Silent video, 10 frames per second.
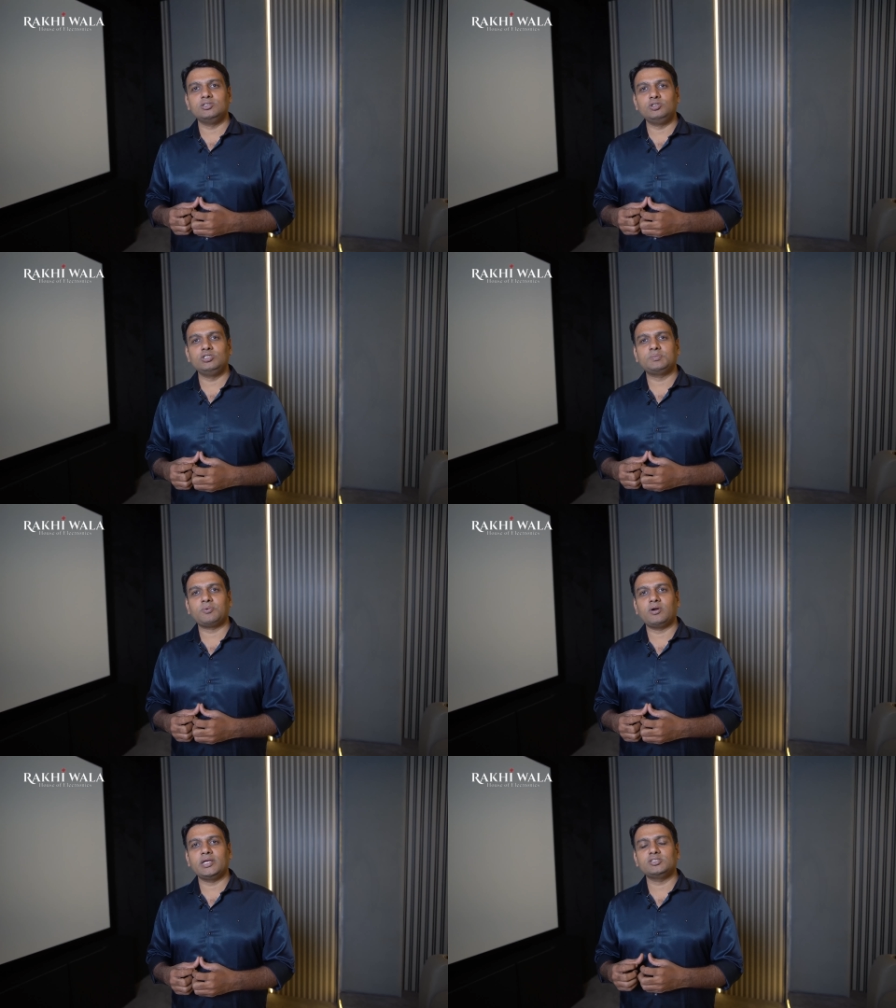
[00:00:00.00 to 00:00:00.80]
these
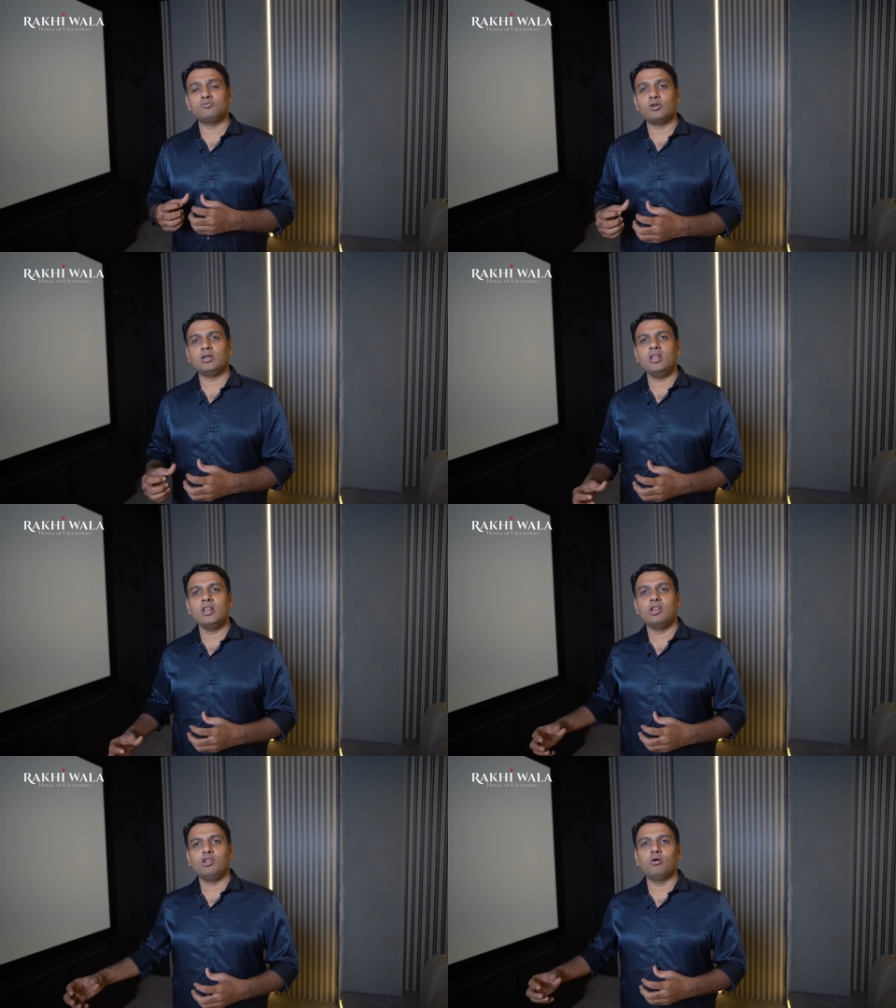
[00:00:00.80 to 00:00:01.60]
products for
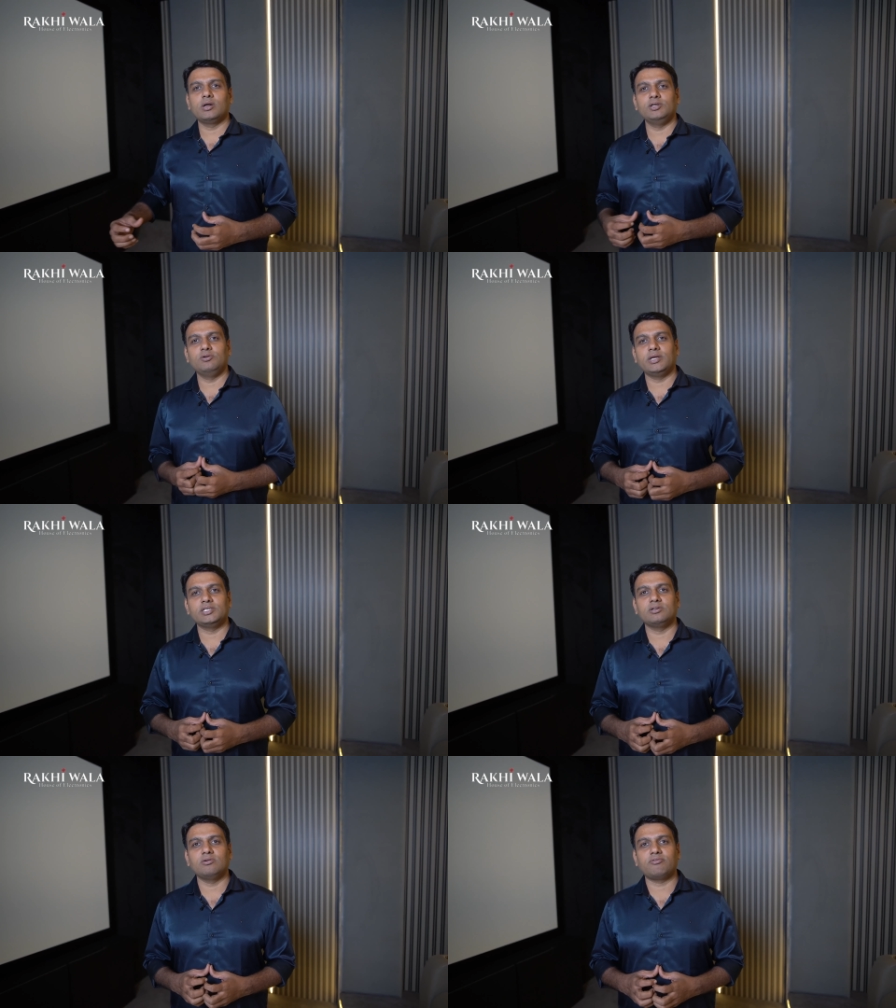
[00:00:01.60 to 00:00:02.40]
a longer
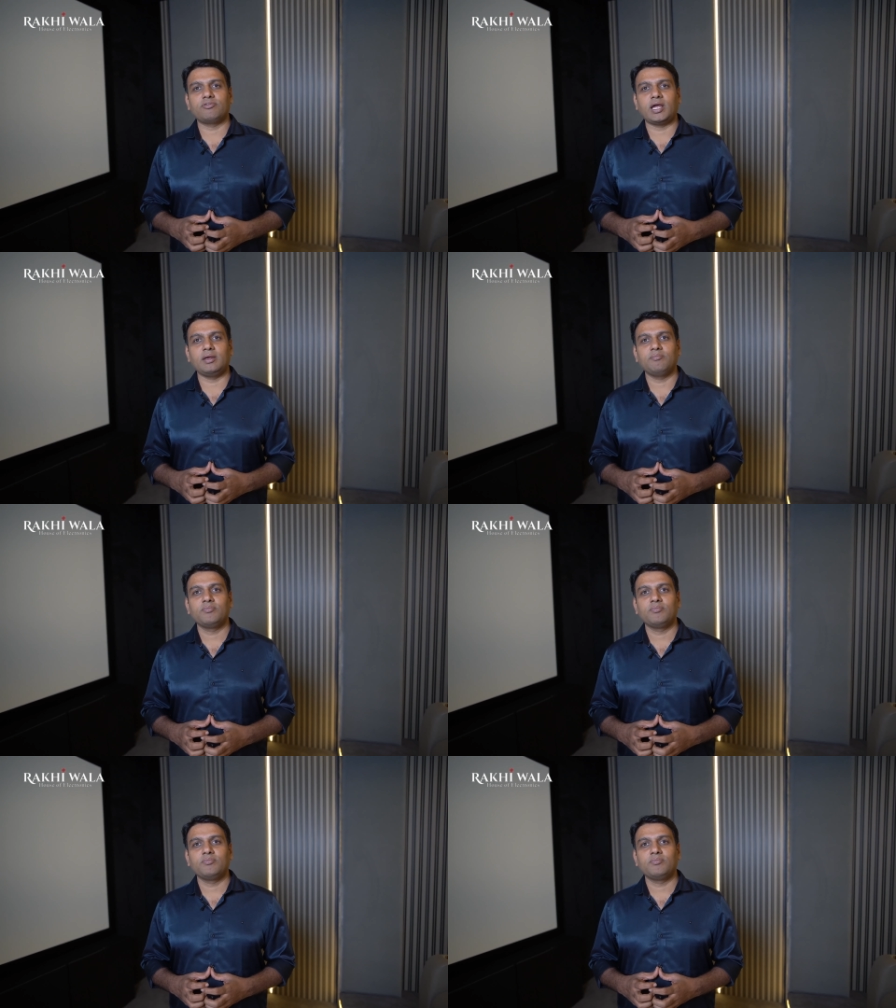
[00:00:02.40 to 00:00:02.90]
duration of time.